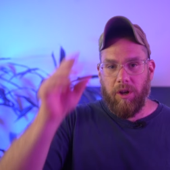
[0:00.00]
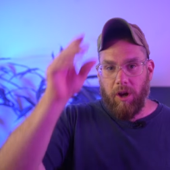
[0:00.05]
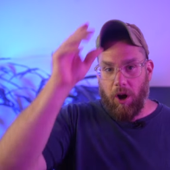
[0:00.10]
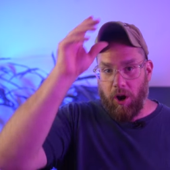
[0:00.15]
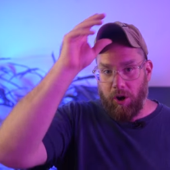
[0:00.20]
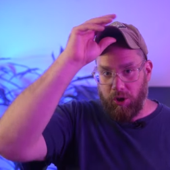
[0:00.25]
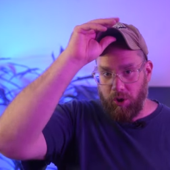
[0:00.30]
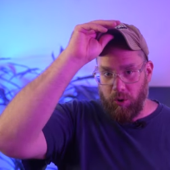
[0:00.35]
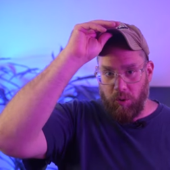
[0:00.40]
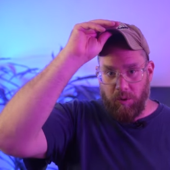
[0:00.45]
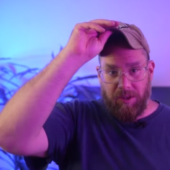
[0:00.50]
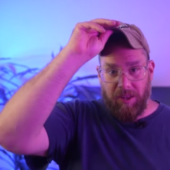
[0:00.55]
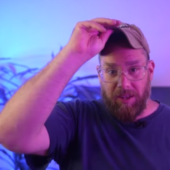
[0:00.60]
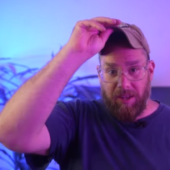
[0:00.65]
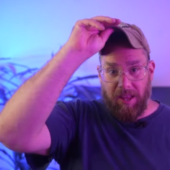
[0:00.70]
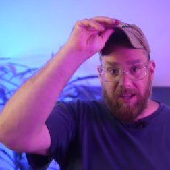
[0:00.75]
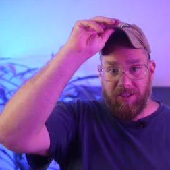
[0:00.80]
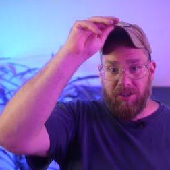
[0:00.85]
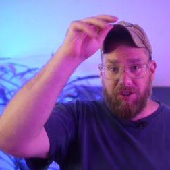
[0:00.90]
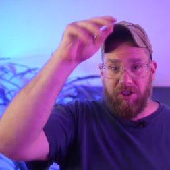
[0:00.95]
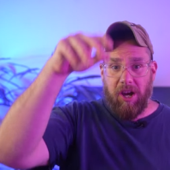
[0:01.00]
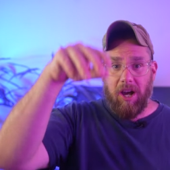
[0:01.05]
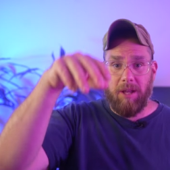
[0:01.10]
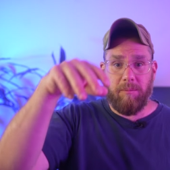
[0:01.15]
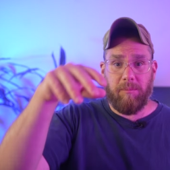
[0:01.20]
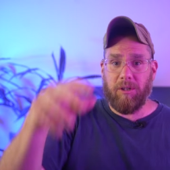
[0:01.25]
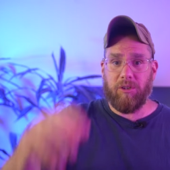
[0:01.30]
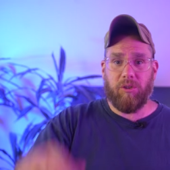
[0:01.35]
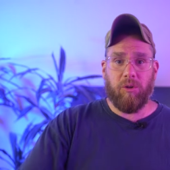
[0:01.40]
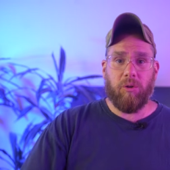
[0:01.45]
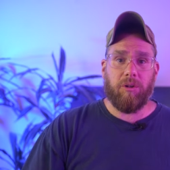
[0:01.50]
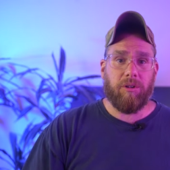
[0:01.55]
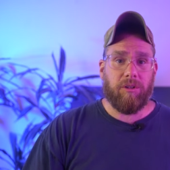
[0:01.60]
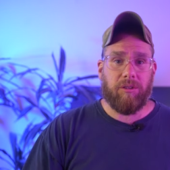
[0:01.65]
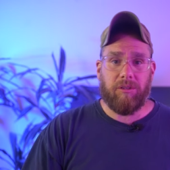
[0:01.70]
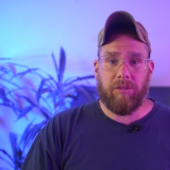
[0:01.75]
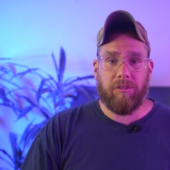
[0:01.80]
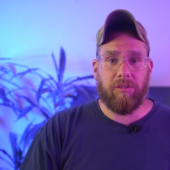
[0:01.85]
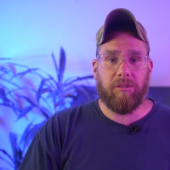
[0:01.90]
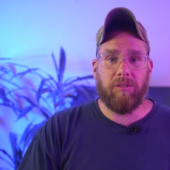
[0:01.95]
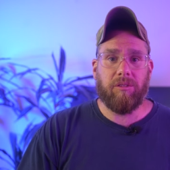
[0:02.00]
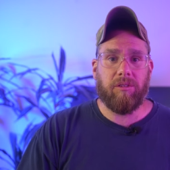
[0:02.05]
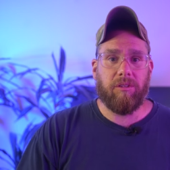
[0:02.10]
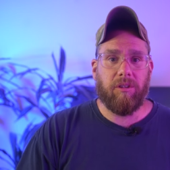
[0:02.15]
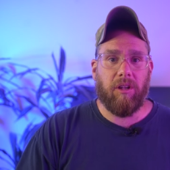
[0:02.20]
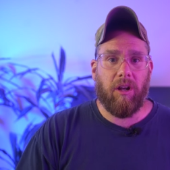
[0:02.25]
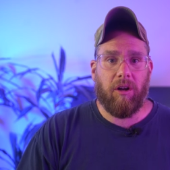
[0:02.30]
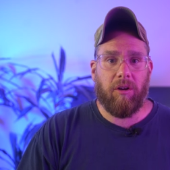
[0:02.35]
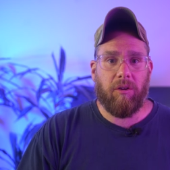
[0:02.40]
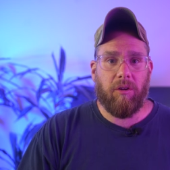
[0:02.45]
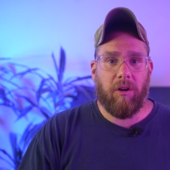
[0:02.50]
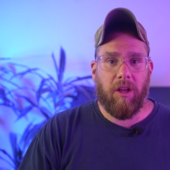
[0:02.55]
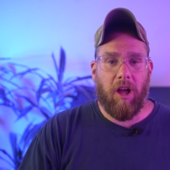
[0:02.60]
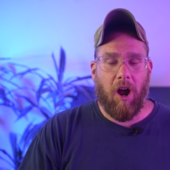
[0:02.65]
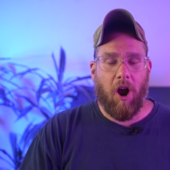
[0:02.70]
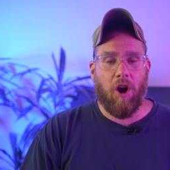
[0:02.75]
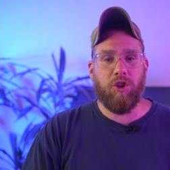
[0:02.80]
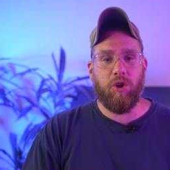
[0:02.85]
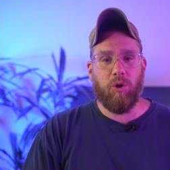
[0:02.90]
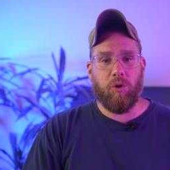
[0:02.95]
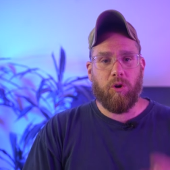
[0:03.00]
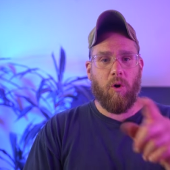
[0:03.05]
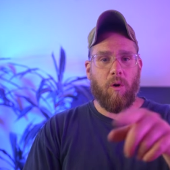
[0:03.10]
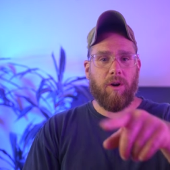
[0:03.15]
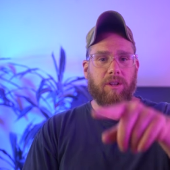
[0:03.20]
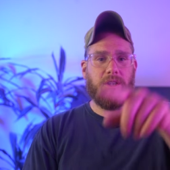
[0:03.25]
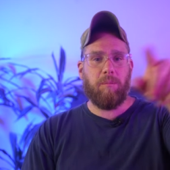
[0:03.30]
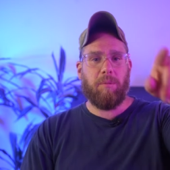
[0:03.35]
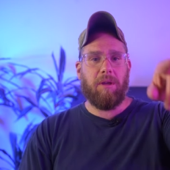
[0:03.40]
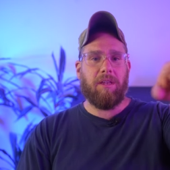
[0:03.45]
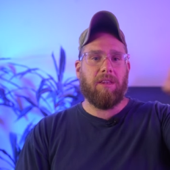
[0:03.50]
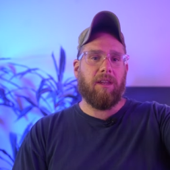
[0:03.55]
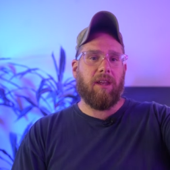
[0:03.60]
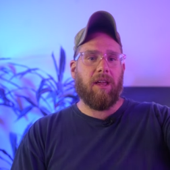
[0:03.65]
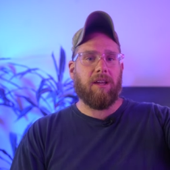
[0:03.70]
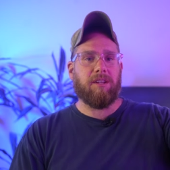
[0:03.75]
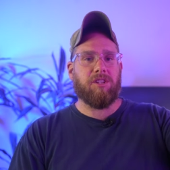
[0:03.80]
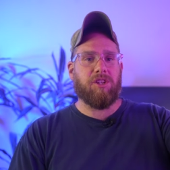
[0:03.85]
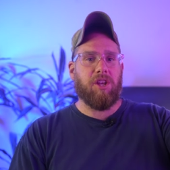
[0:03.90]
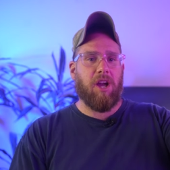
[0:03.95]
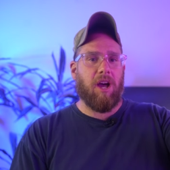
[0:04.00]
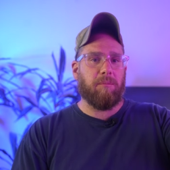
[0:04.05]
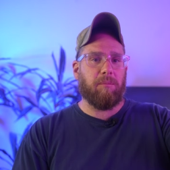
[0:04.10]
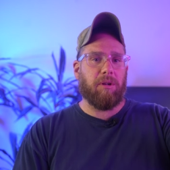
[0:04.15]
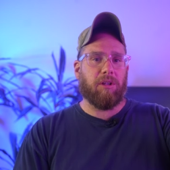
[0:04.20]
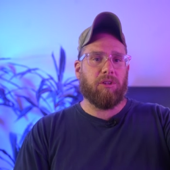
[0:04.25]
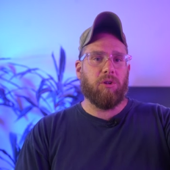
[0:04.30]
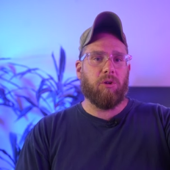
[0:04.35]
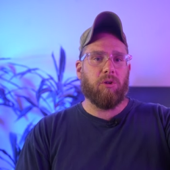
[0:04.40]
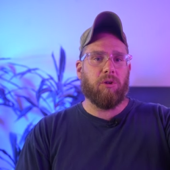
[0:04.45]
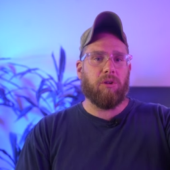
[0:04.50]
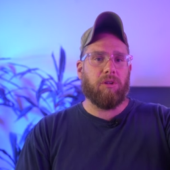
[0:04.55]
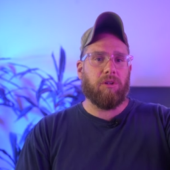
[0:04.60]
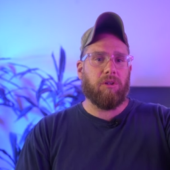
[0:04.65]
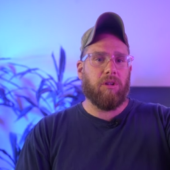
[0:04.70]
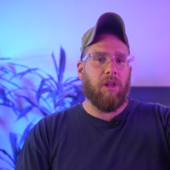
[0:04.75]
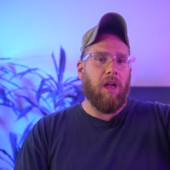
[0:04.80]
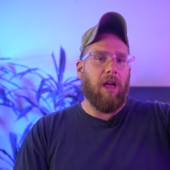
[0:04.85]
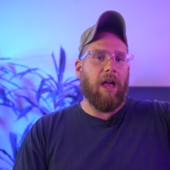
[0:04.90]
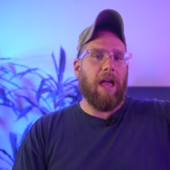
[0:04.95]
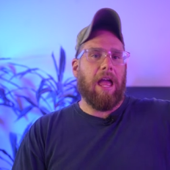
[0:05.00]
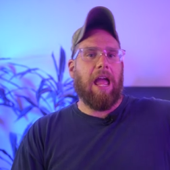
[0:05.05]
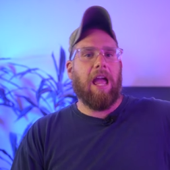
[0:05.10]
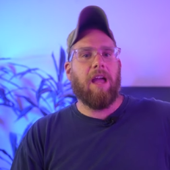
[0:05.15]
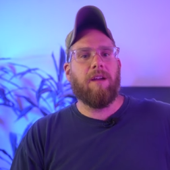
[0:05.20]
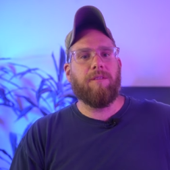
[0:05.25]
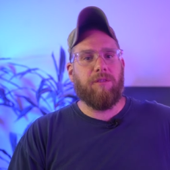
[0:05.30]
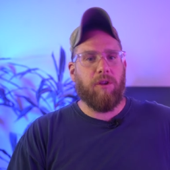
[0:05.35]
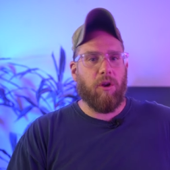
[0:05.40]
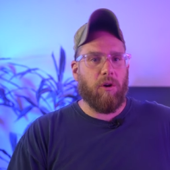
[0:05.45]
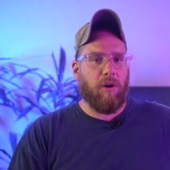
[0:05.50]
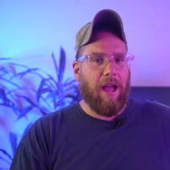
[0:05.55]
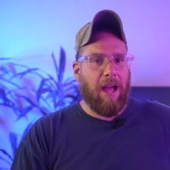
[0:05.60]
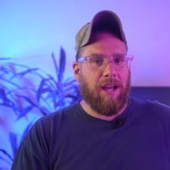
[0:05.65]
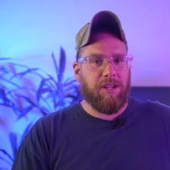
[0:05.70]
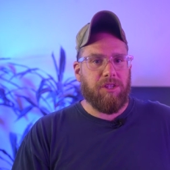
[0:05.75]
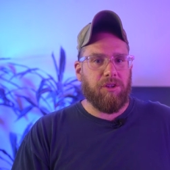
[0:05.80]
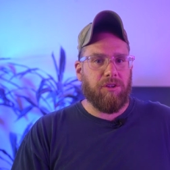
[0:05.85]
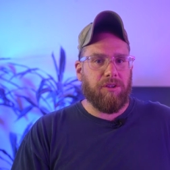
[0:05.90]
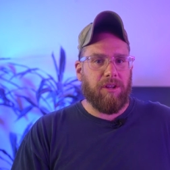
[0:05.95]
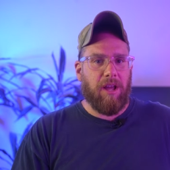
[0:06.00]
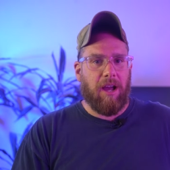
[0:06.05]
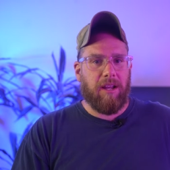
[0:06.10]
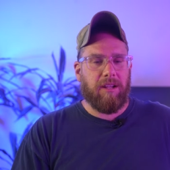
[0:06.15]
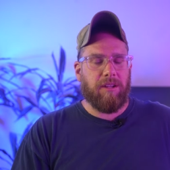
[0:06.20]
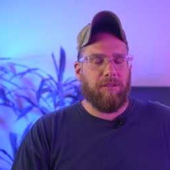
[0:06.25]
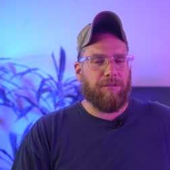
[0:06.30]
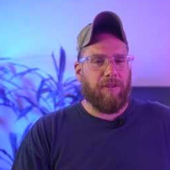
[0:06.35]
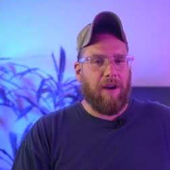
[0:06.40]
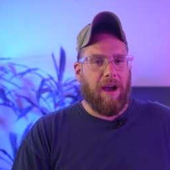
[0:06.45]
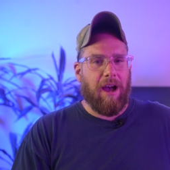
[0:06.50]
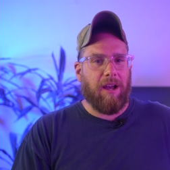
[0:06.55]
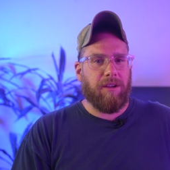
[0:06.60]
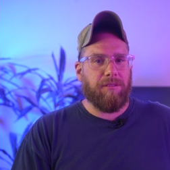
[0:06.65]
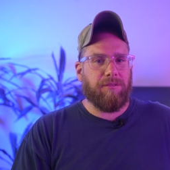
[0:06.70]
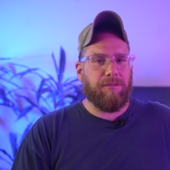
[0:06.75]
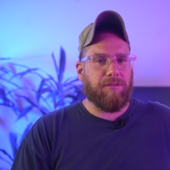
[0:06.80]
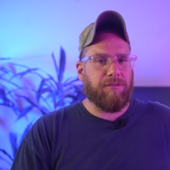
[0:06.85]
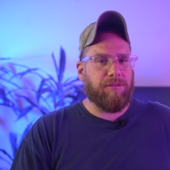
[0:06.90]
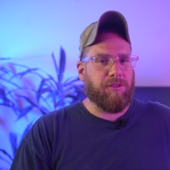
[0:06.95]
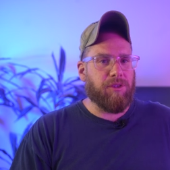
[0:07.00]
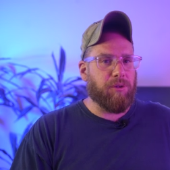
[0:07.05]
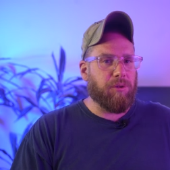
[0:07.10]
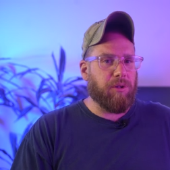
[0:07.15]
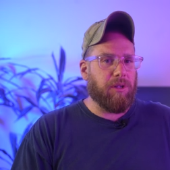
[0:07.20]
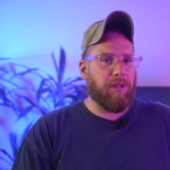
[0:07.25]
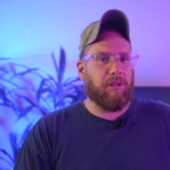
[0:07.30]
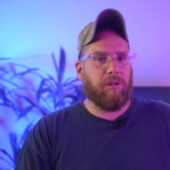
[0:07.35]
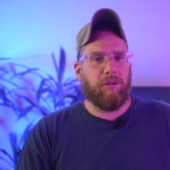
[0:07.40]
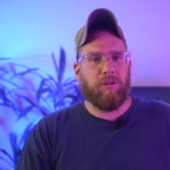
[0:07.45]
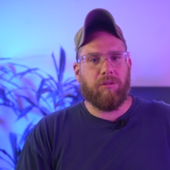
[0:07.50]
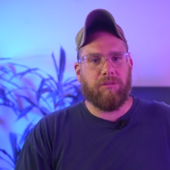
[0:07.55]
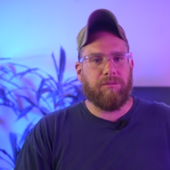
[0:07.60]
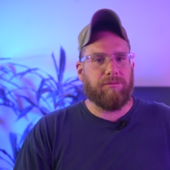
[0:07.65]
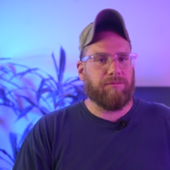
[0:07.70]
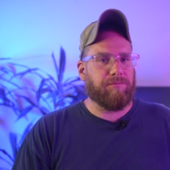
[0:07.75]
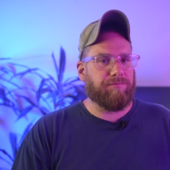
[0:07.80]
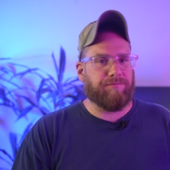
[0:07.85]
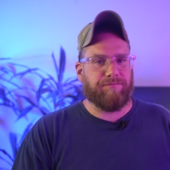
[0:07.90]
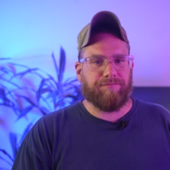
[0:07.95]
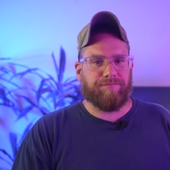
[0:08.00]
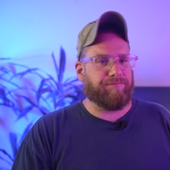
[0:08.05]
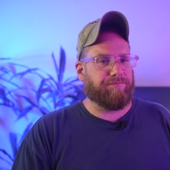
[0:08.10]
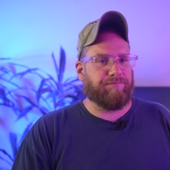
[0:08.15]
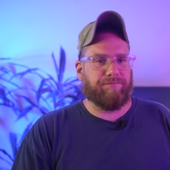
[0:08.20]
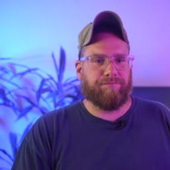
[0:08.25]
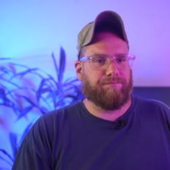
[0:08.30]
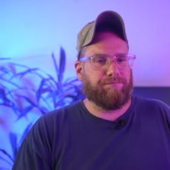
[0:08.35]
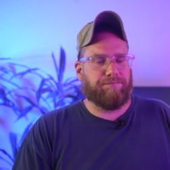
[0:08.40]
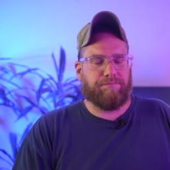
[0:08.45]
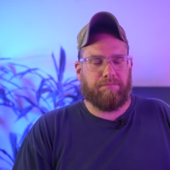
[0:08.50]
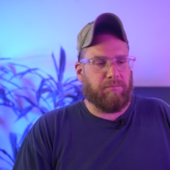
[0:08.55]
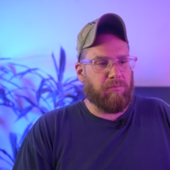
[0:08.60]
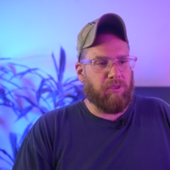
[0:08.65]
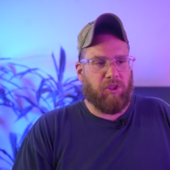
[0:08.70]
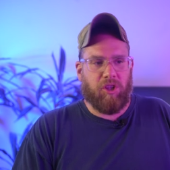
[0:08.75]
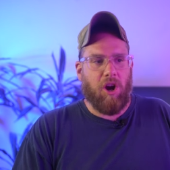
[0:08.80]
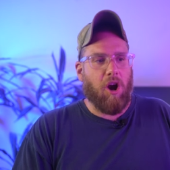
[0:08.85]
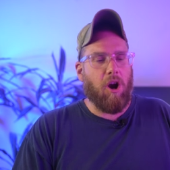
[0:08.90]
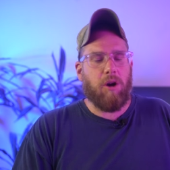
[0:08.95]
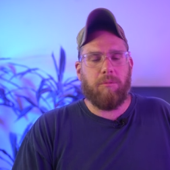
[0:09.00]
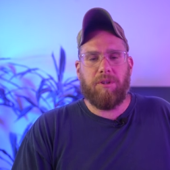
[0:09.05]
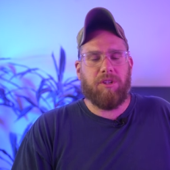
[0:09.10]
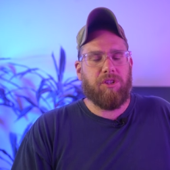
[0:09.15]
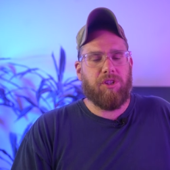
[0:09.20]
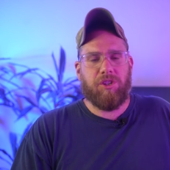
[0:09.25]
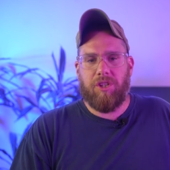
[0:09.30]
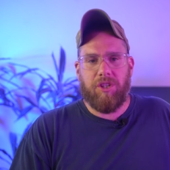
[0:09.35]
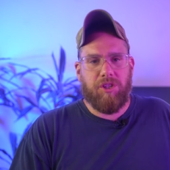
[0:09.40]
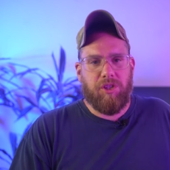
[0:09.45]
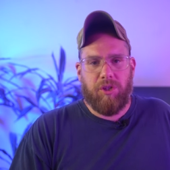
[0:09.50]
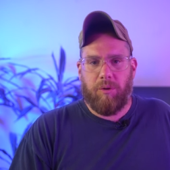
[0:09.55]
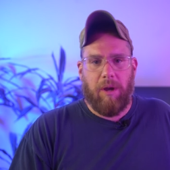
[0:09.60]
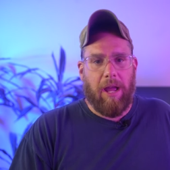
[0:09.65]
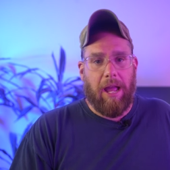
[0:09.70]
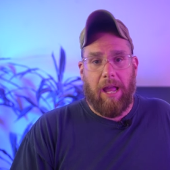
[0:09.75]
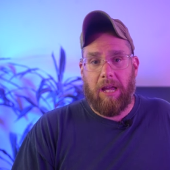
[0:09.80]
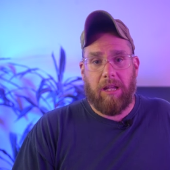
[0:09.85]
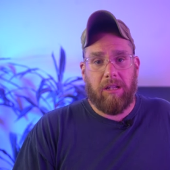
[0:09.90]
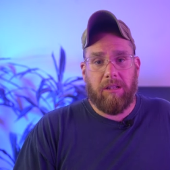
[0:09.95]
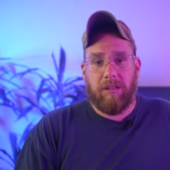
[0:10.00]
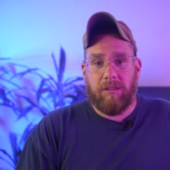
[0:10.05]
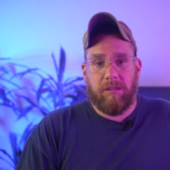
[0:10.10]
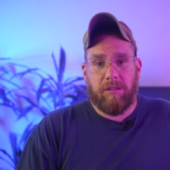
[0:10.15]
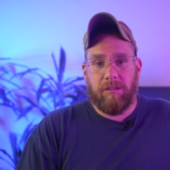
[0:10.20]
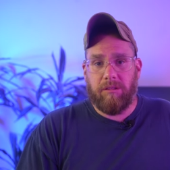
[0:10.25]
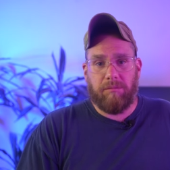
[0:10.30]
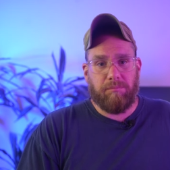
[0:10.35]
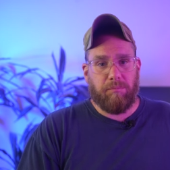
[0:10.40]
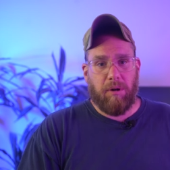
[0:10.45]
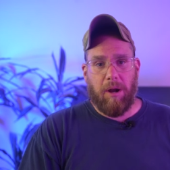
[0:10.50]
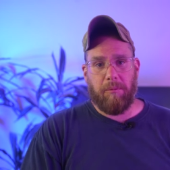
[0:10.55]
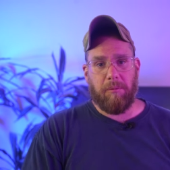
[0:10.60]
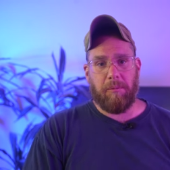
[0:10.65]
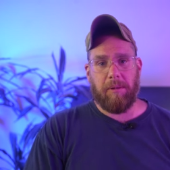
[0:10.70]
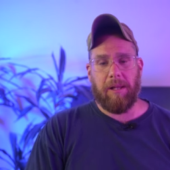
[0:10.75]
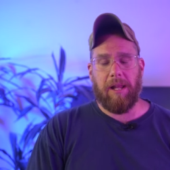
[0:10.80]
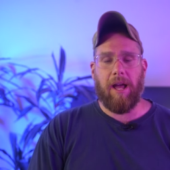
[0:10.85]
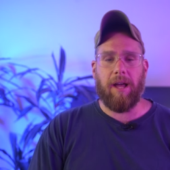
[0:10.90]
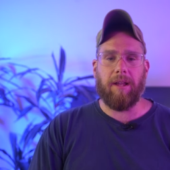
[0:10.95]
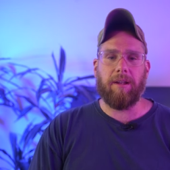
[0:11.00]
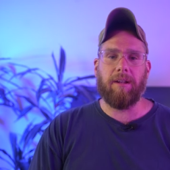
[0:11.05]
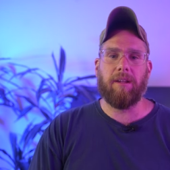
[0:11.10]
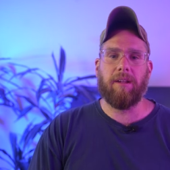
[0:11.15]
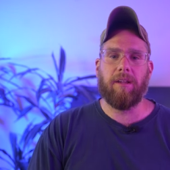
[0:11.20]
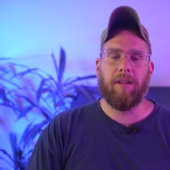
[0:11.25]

Are you the next John McDougall? You know, are you going to be the next John McDougall if you're at your 9 to 5 doing garbage that you hate? Probably not.